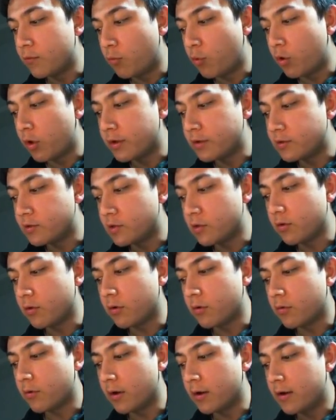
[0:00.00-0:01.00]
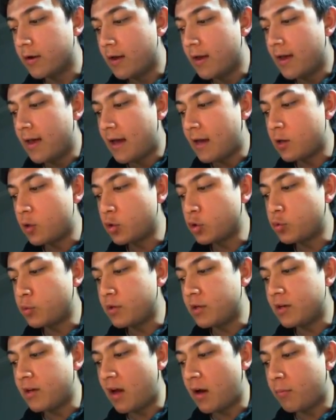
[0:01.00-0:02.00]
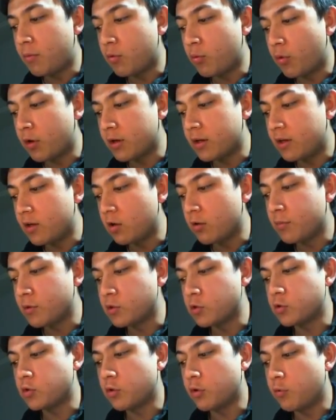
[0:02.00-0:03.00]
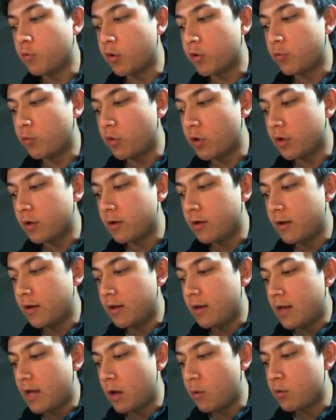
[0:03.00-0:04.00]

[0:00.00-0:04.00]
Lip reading: 1, 1, 0, right? And notice we didn't output a 1 here because there's only one 1.